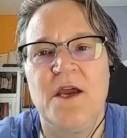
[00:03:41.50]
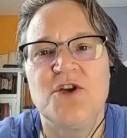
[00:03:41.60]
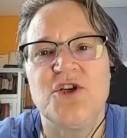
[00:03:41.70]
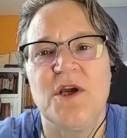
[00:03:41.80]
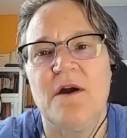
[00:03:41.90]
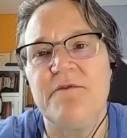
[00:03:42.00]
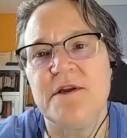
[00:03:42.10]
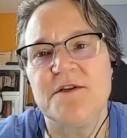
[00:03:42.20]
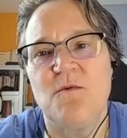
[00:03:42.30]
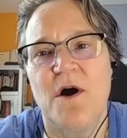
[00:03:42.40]
She offered
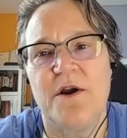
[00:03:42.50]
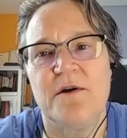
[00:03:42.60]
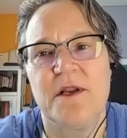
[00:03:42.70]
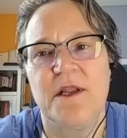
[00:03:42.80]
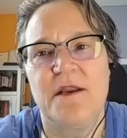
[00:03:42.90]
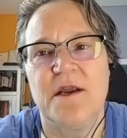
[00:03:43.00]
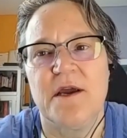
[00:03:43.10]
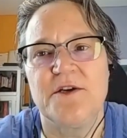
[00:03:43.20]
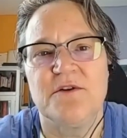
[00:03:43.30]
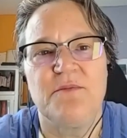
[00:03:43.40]
us water and let
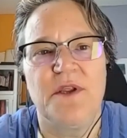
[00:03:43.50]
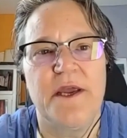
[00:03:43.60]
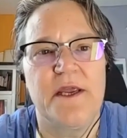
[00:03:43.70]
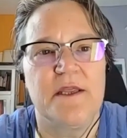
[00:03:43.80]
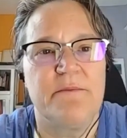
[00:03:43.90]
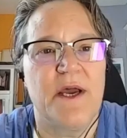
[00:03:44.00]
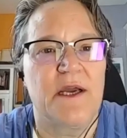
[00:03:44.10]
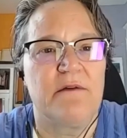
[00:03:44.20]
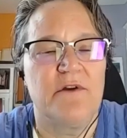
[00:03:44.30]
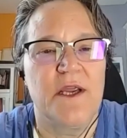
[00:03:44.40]
Nigel play in the
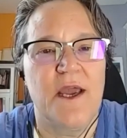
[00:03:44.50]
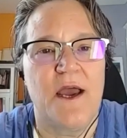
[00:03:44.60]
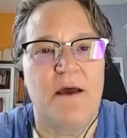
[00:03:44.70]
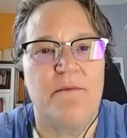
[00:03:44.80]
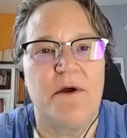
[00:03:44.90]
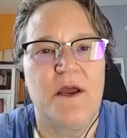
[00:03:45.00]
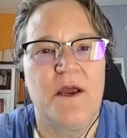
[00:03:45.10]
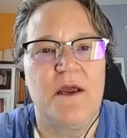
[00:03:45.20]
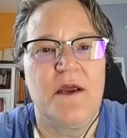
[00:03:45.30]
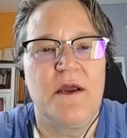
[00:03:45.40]
back of her cab.
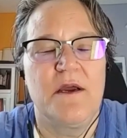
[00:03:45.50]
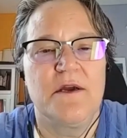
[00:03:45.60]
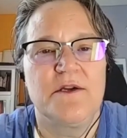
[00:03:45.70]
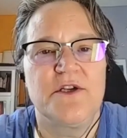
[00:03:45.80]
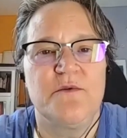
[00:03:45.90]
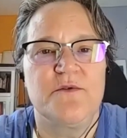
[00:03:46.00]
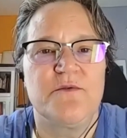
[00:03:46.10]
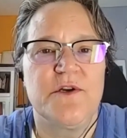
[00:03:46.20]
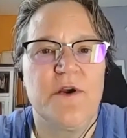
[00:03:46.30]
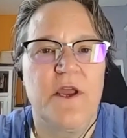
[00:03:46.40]
She was
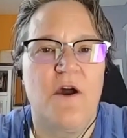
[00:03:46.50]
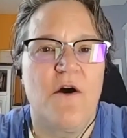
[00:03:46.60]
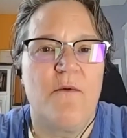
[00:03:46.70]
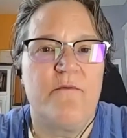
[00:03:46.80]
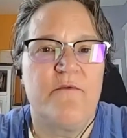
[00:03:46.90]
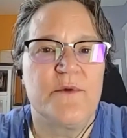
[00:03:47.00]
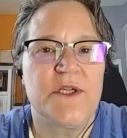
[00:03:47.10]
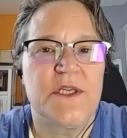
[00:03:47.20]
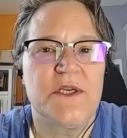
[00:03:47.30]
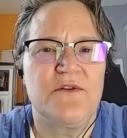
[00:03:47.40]
returning home from a,
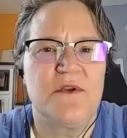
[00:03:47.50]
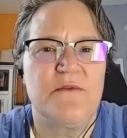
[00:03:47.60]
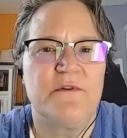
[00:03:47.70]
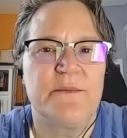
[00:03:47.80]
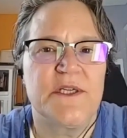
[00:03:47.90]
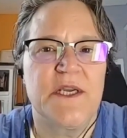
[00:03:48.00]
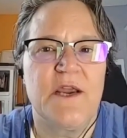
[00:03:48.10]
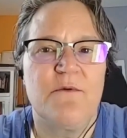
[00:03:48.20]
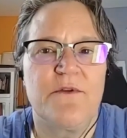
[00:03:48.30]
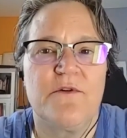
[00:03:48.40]
st- from a
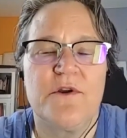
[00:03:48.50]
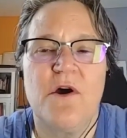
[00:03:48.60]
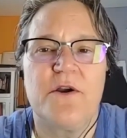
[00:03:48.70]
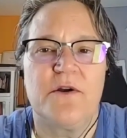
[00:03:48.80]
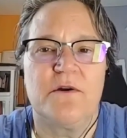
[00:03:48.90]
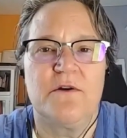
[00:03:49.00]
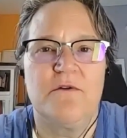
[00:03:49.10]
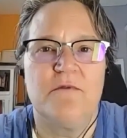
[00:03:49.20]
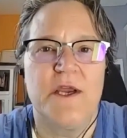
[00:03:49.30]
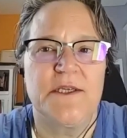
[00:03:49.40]
stay with her daughter,
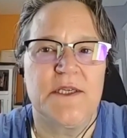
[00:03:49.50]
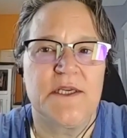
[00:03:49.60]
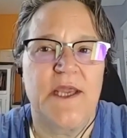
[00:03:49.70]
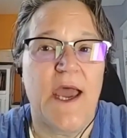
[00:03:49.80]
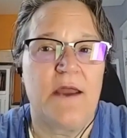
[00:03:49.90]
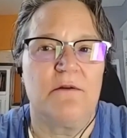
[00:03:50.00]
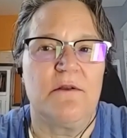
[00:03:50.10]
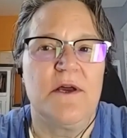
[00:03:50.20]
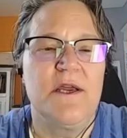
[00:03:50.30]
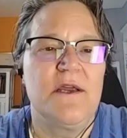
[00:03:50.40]
who raises
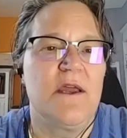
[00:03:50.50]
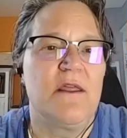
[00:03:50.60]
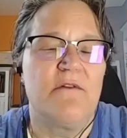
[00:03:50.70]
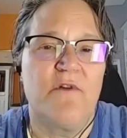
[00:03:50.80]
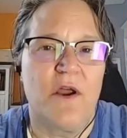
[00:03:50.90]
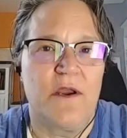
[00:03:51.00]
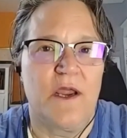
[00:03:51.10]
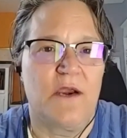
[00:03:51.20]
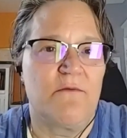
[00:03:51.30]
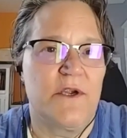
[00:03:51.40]
cattle in the
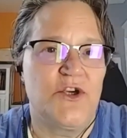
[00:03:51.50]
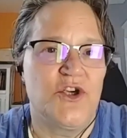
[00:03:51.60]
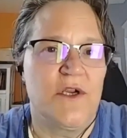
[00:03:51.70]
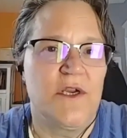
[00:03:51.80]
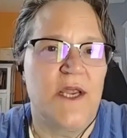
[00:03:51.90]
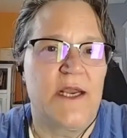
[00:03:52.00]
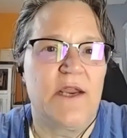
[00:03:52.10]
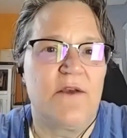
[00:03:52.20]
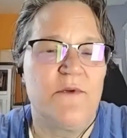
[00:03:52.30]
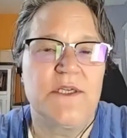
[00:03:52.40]
Frontenac region and
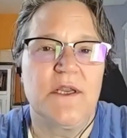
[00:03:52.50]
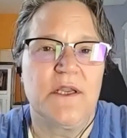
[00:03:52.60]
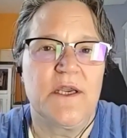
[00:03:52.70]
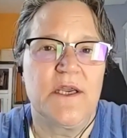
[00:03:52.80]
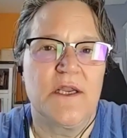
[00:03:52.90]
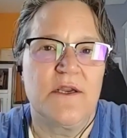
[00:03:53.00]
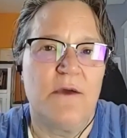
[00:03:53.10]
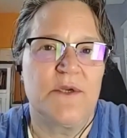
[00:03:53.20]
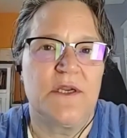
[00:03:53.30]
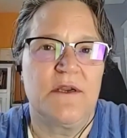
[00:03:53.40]
had recently
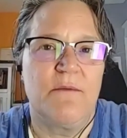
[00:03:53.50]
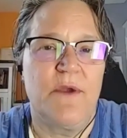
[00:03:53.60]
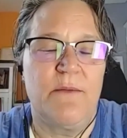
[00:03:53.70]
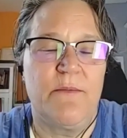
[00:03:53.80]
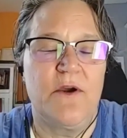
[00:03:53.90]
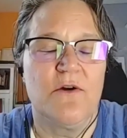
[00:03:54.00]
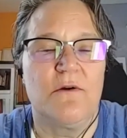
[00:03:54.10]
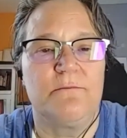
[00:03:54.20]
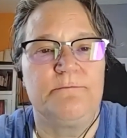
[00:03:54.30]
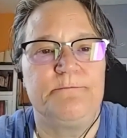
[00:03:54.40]
adopted a baby
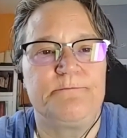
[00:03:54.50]
girl.